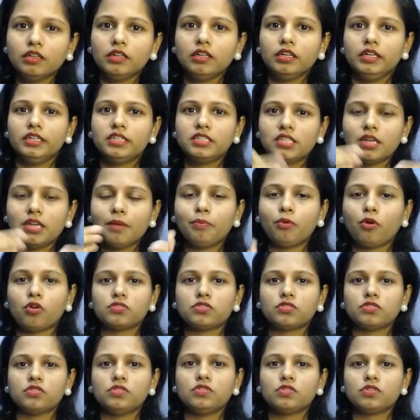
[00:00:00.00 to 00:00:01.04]
It's a
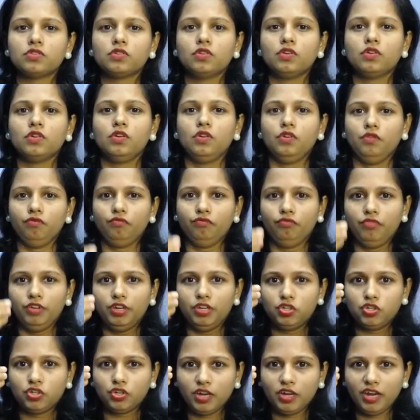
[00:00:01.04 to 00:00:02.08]
process
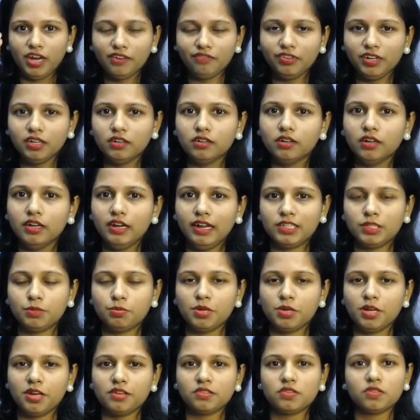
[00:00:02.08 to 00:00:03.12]
which every girl
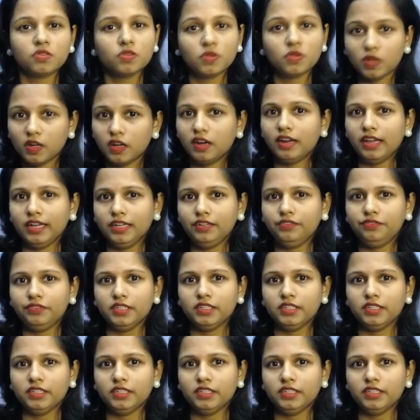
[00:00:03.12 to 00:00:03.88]
experiences in her life.